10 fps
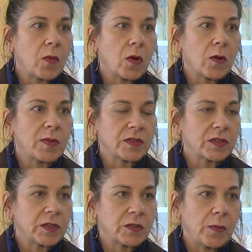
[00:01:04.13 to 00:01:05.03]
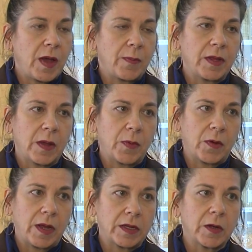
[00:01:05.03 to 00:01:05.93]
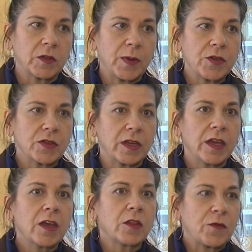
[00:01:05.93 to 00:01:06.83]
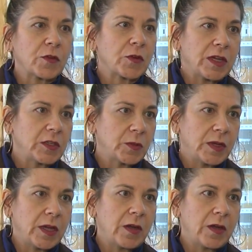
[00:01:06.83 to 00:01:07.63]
and more businesses are popping up around here, especially the further east we